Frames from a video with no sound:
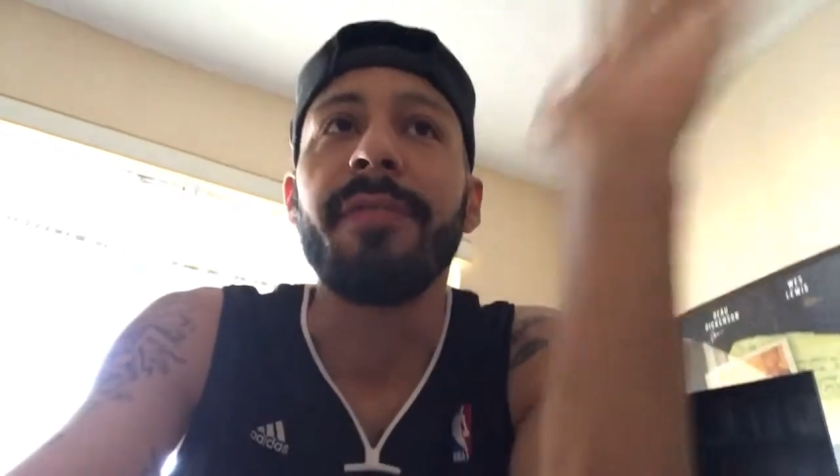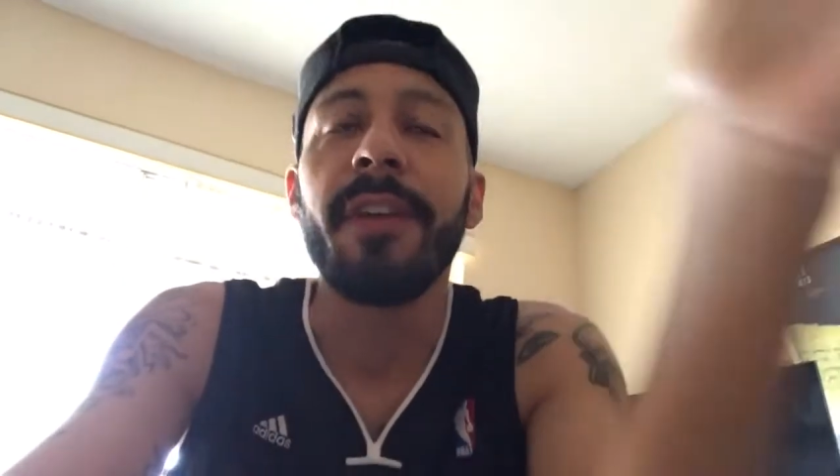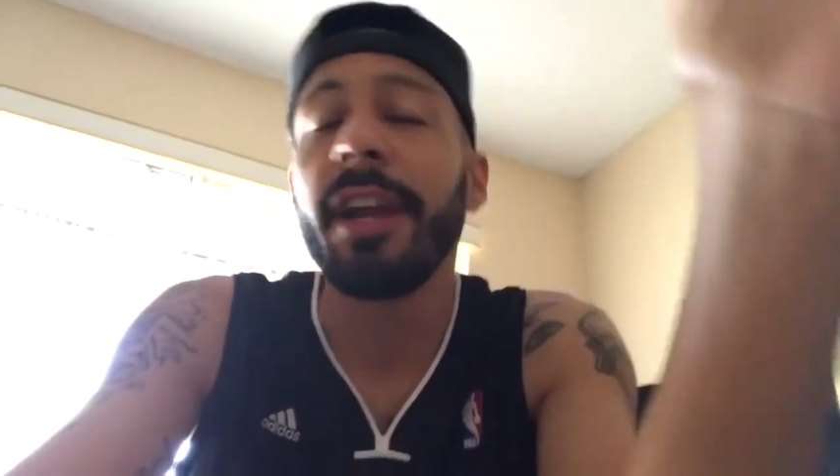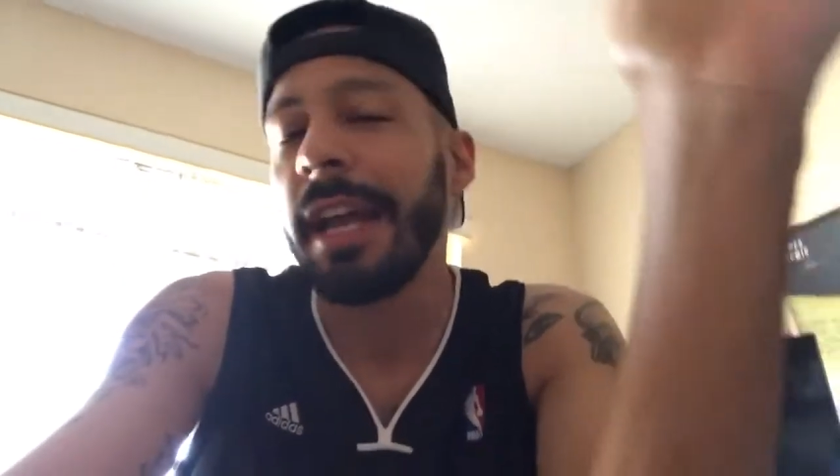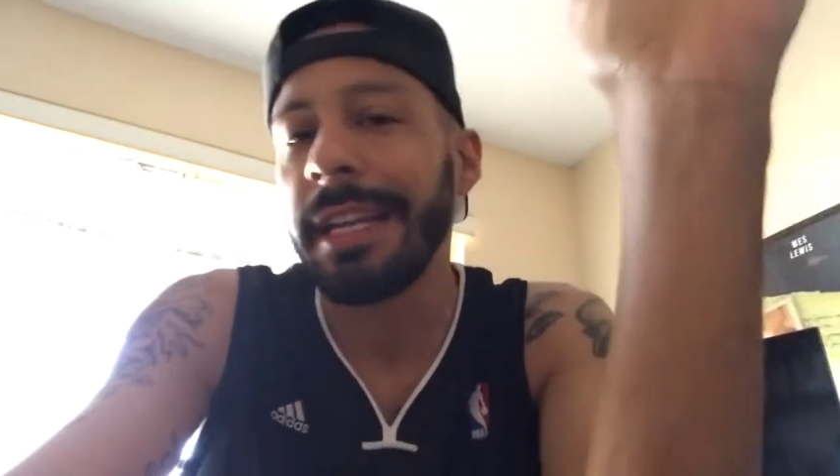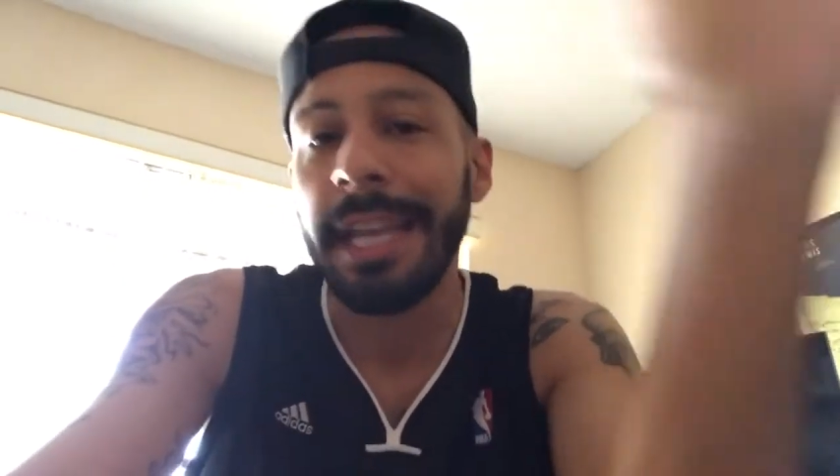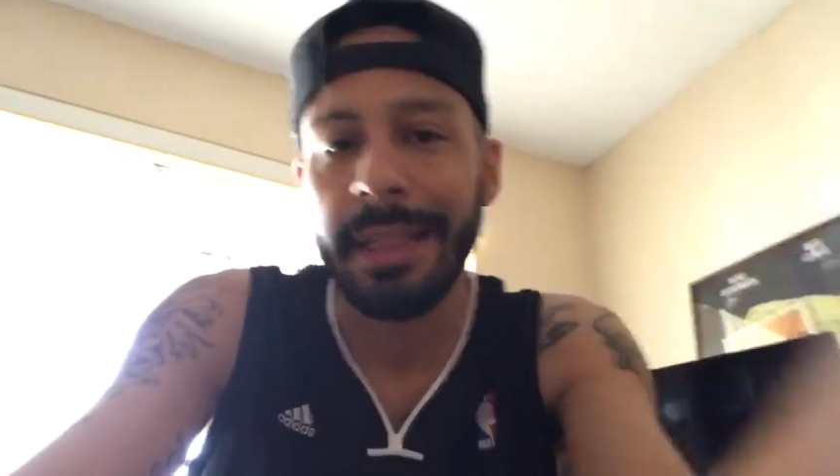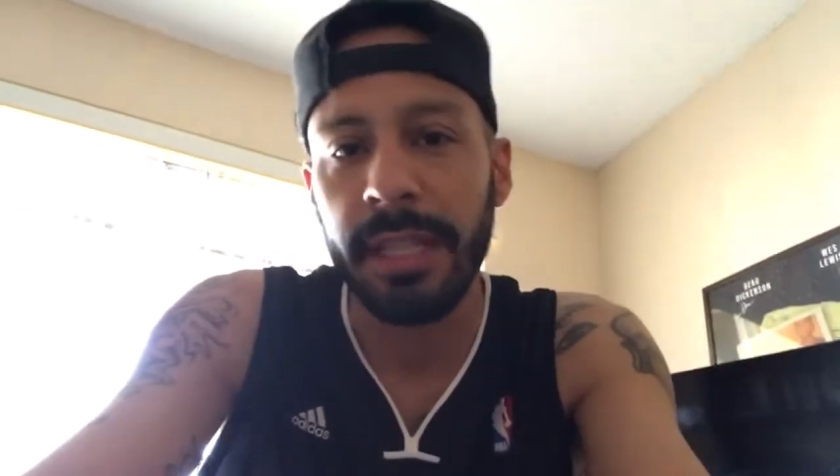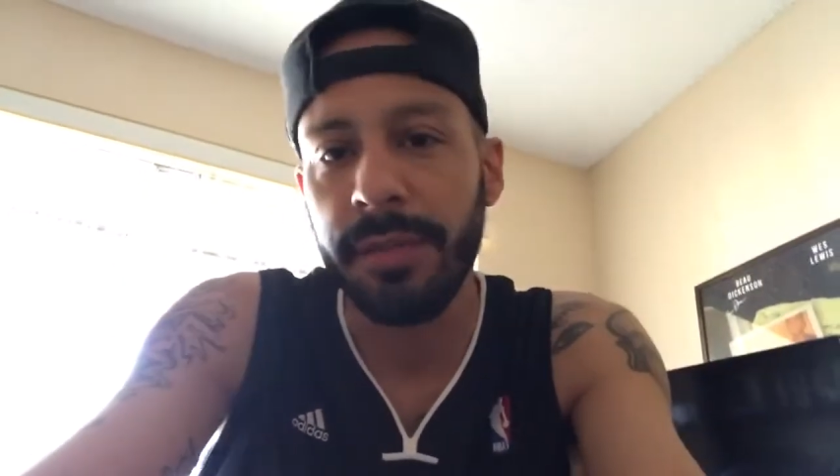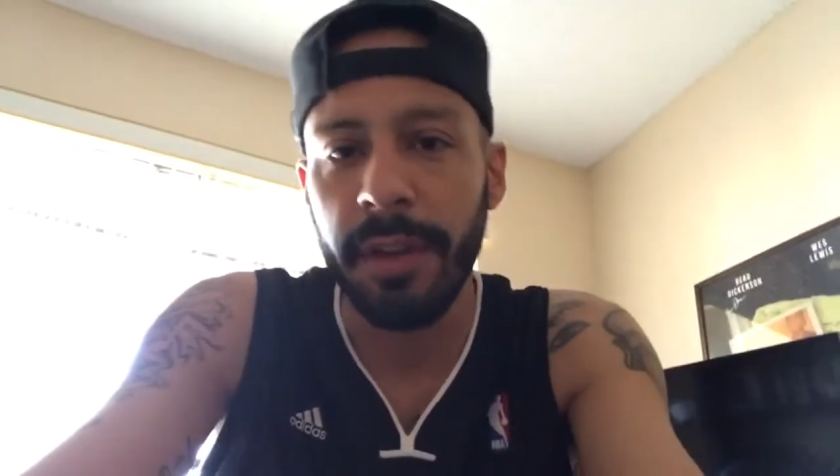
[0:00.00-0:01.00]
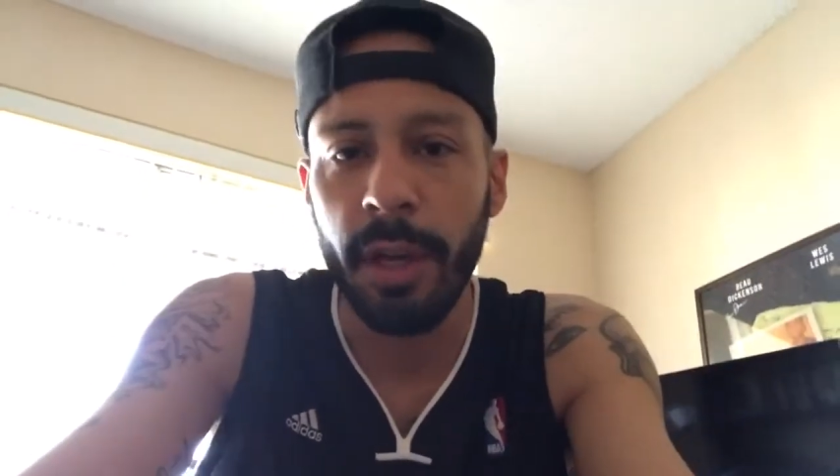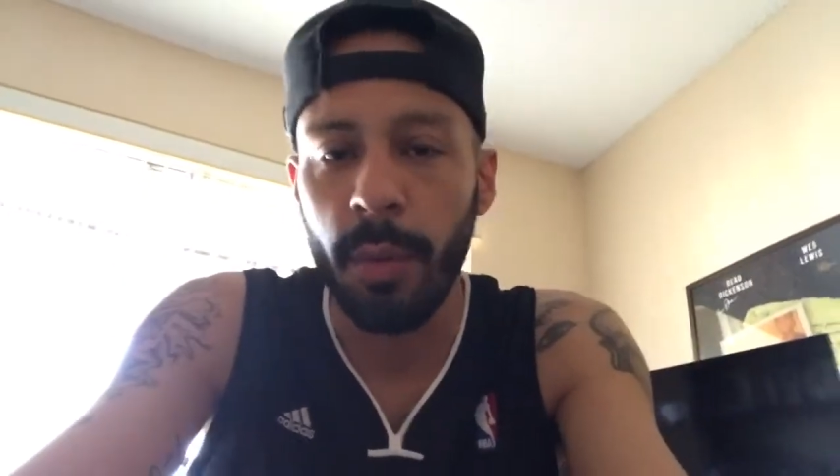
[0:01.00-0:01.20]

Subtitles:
figured I'd get this video